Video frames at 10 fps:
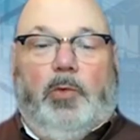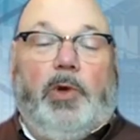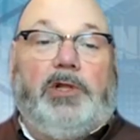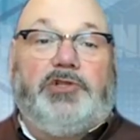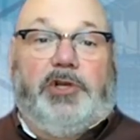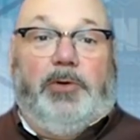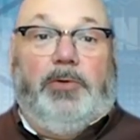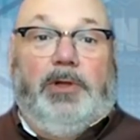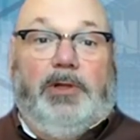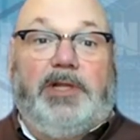Well,
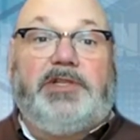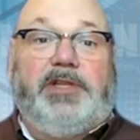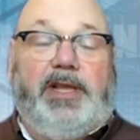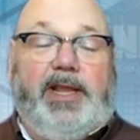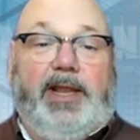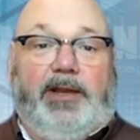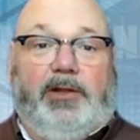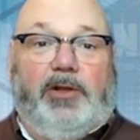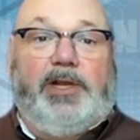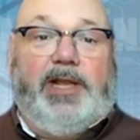Joe, let's dig in and
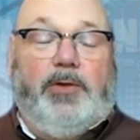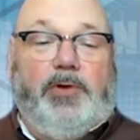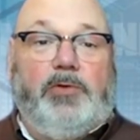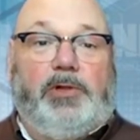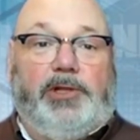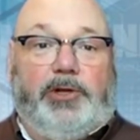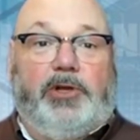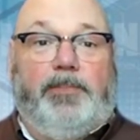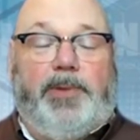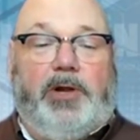look at how nuclear
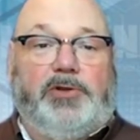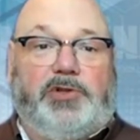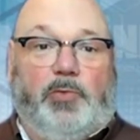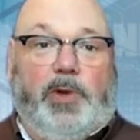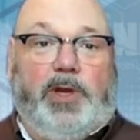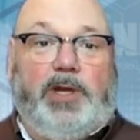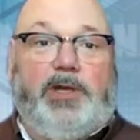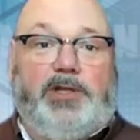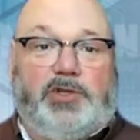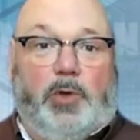compares to wind
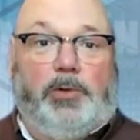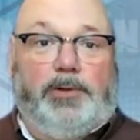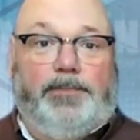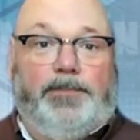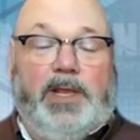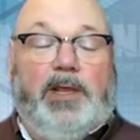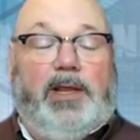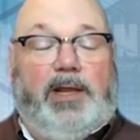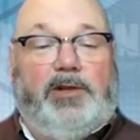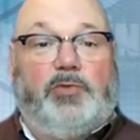and solar.
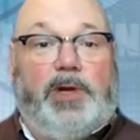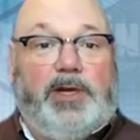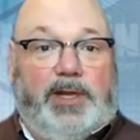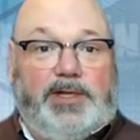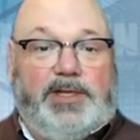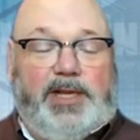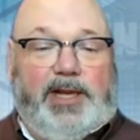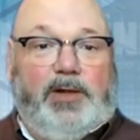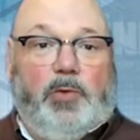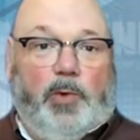In
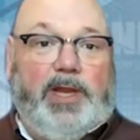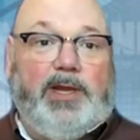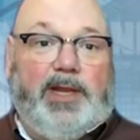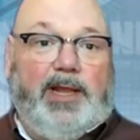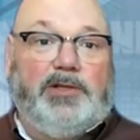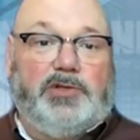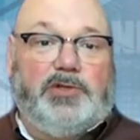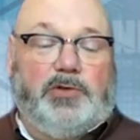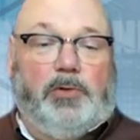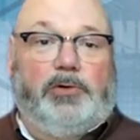2019, wind and
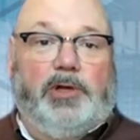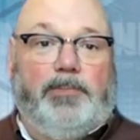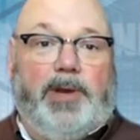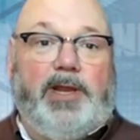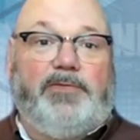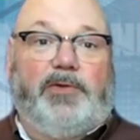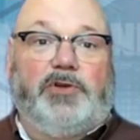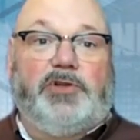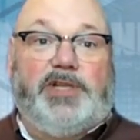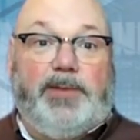solar combined
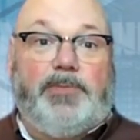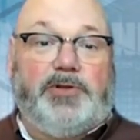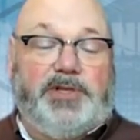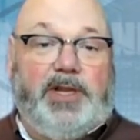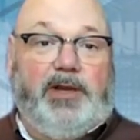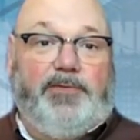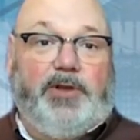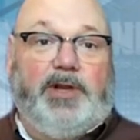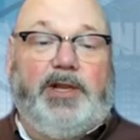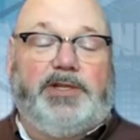for 10% of
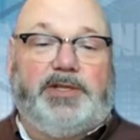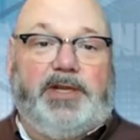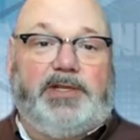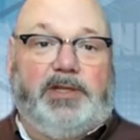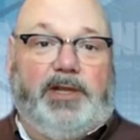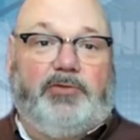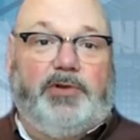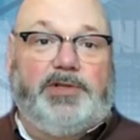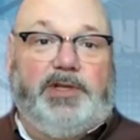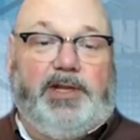the United States
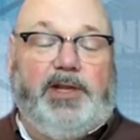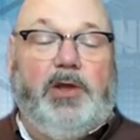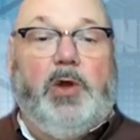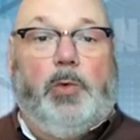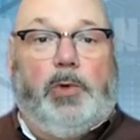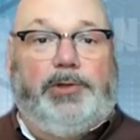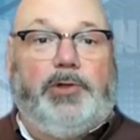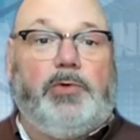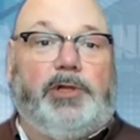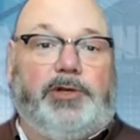electricity, while
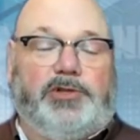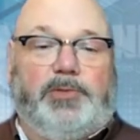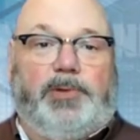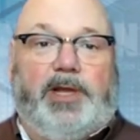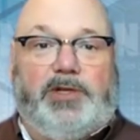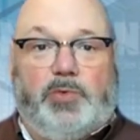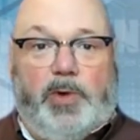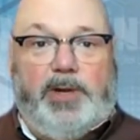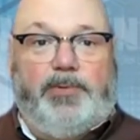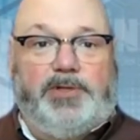nuclear supplied
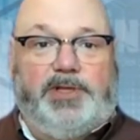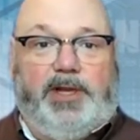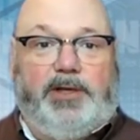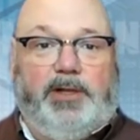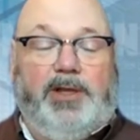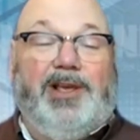20%.